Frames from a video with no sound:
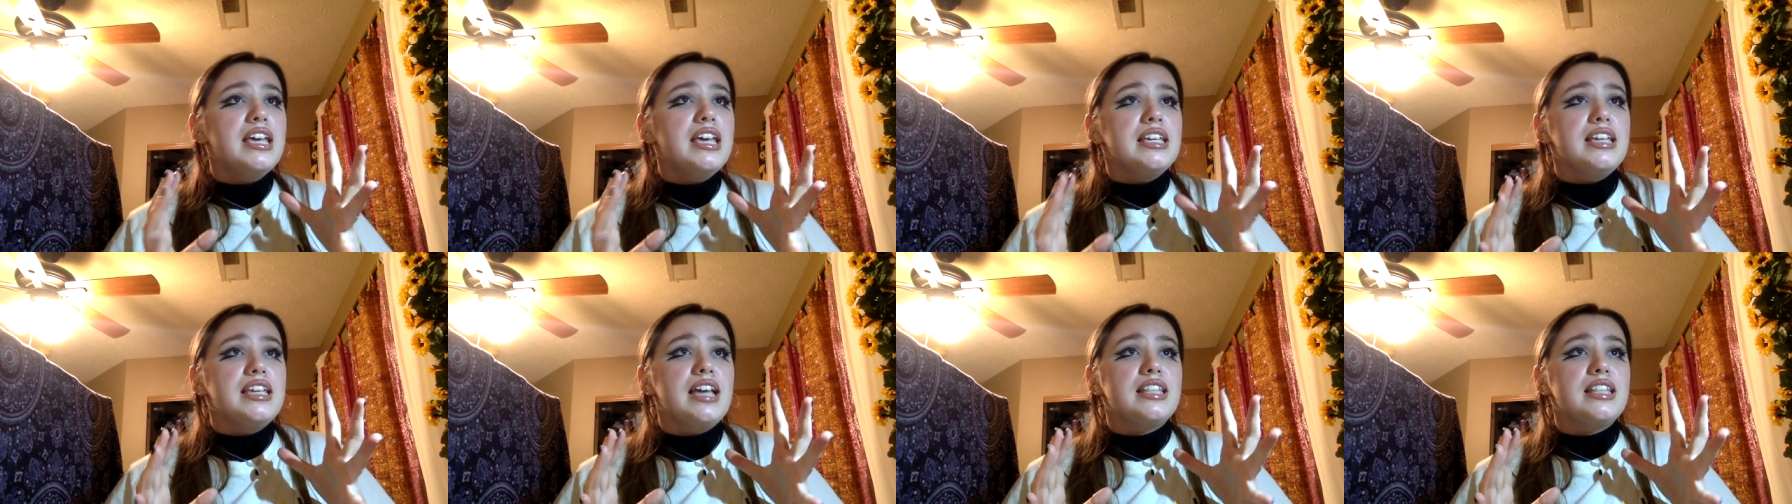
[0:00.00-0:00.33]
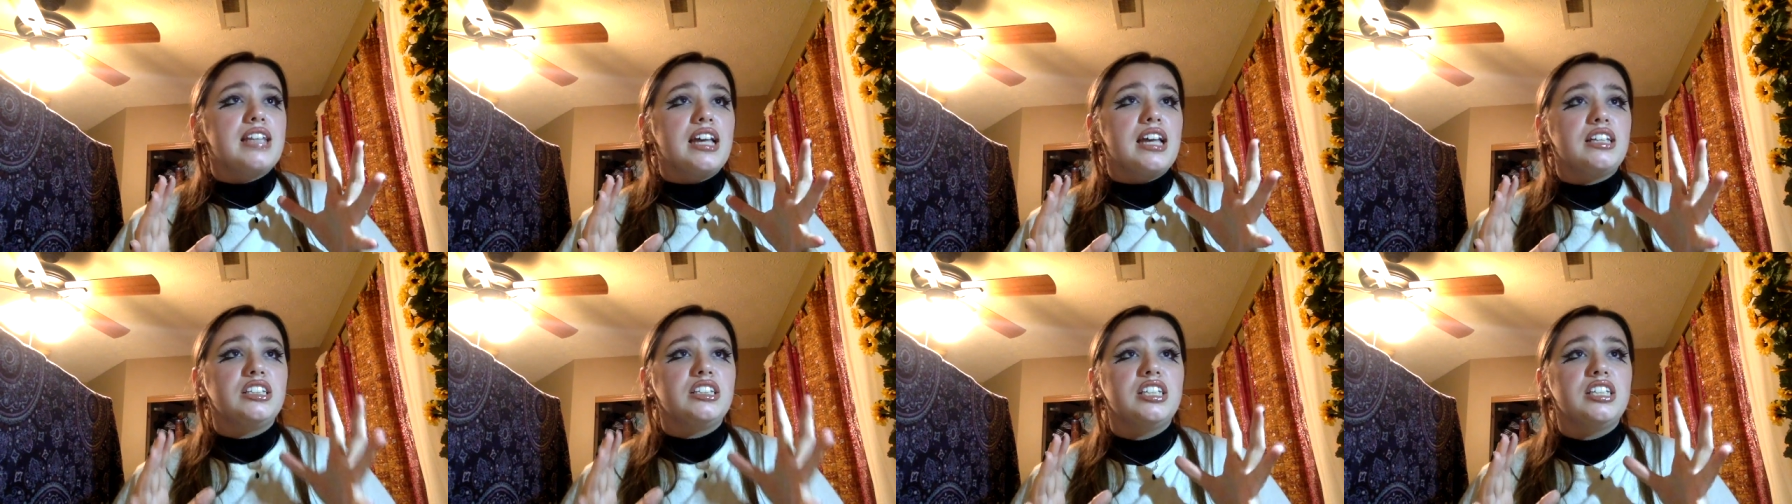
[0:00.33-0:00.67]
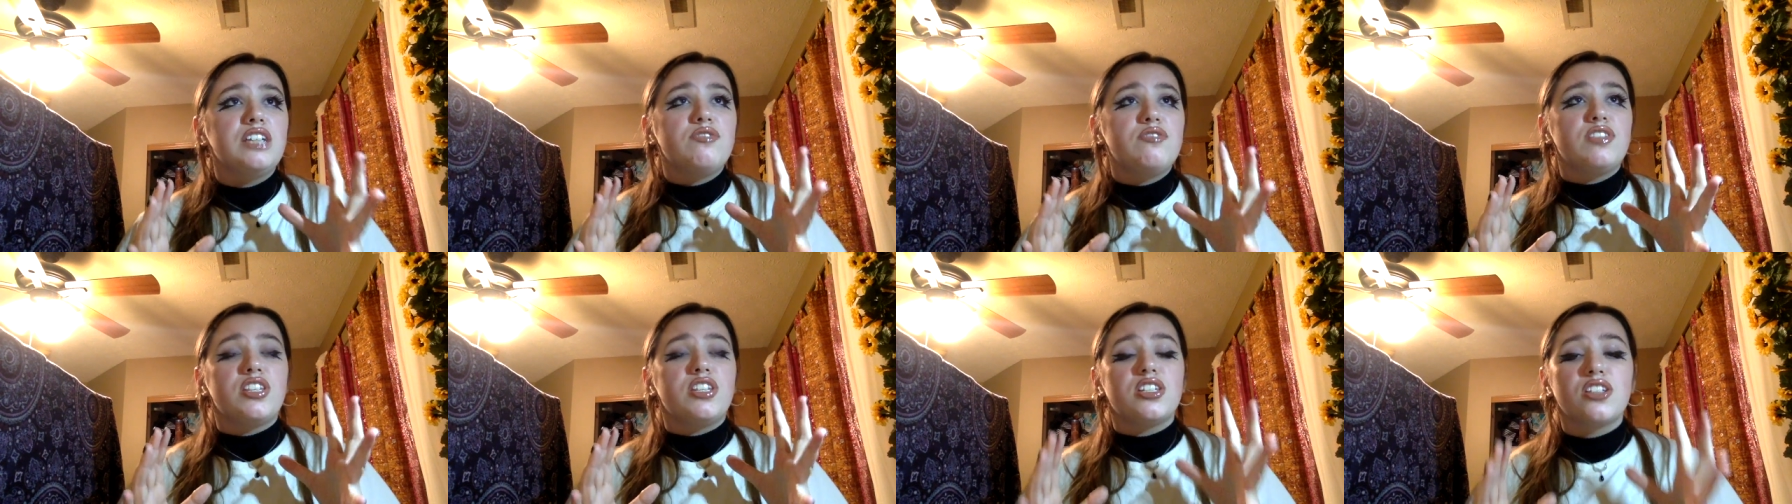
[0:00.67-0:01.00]
yet I
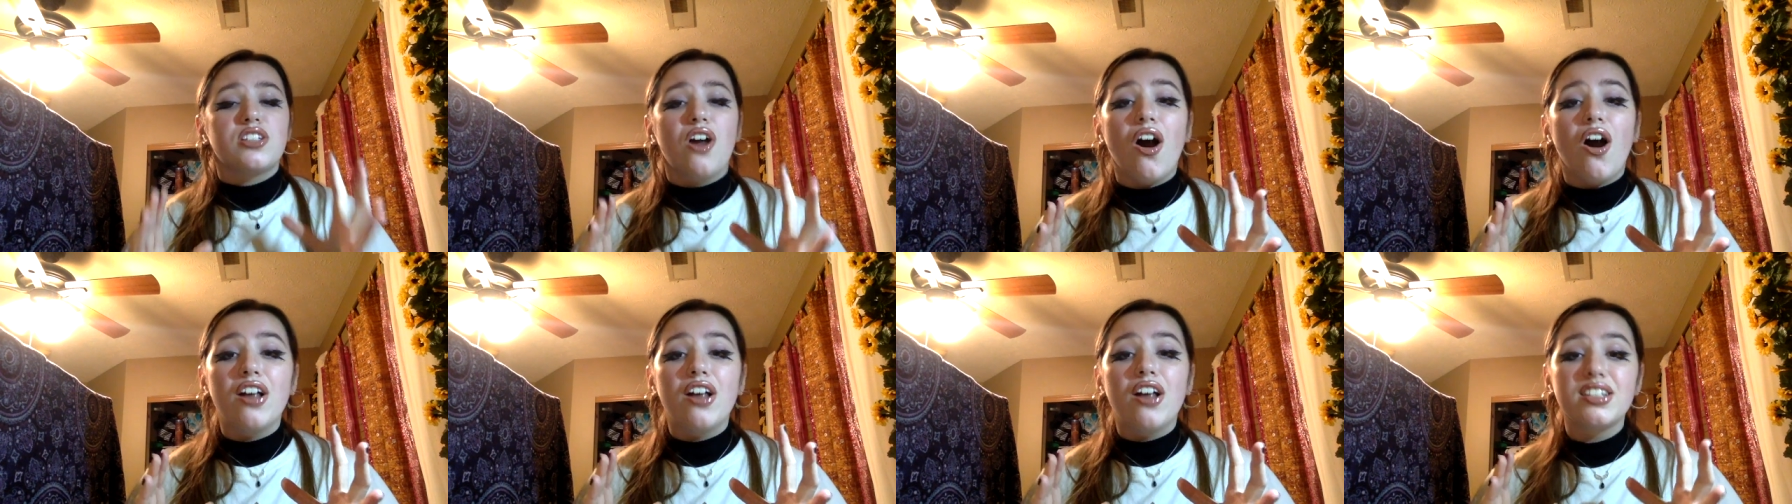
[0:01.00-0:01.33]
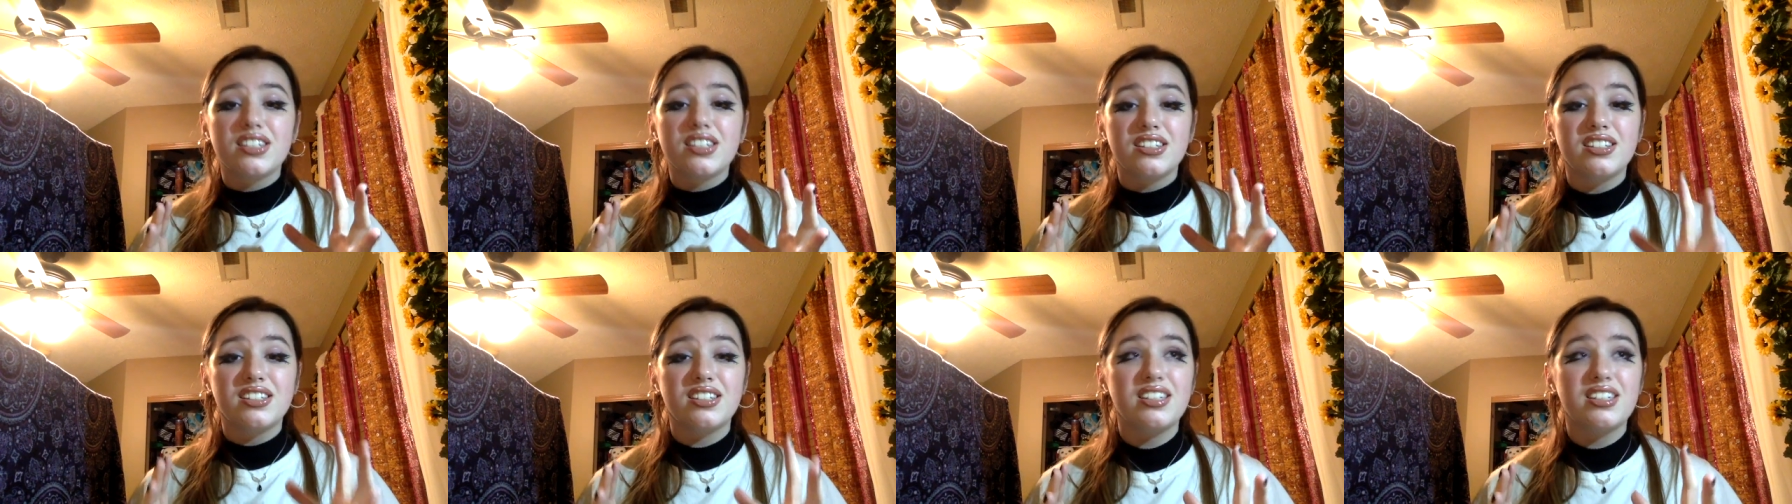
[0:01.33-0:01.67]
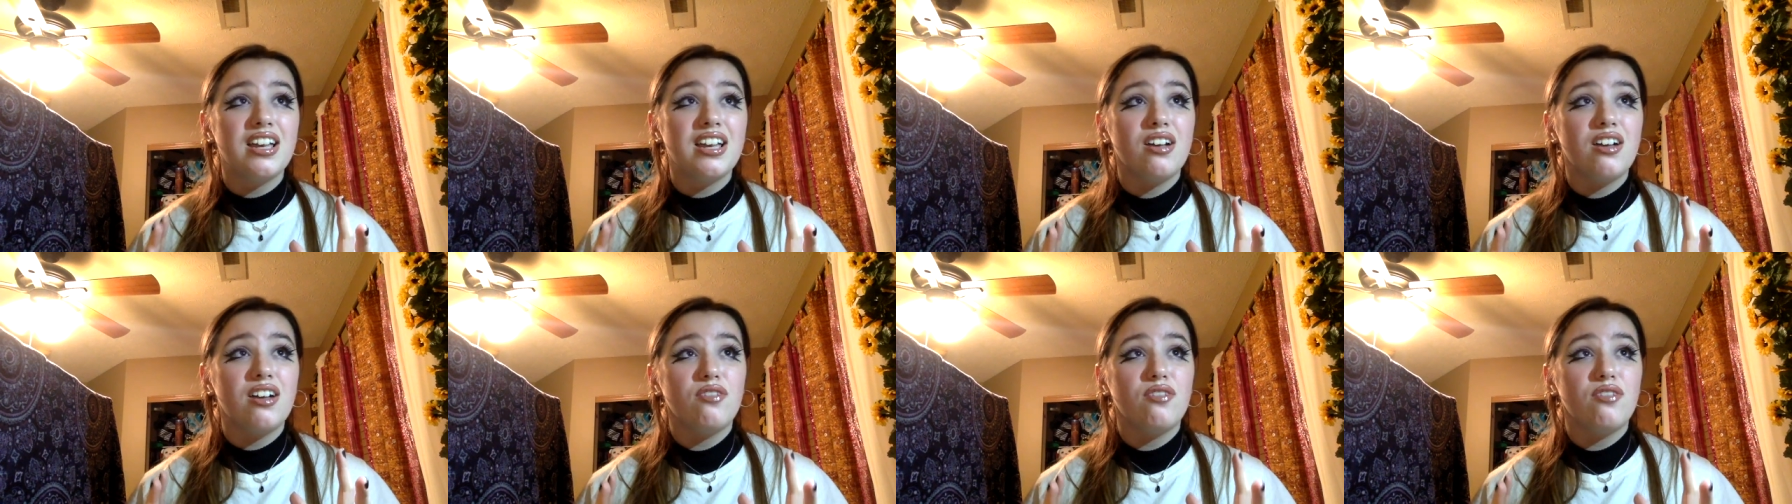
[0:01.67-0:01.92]
live in this constant state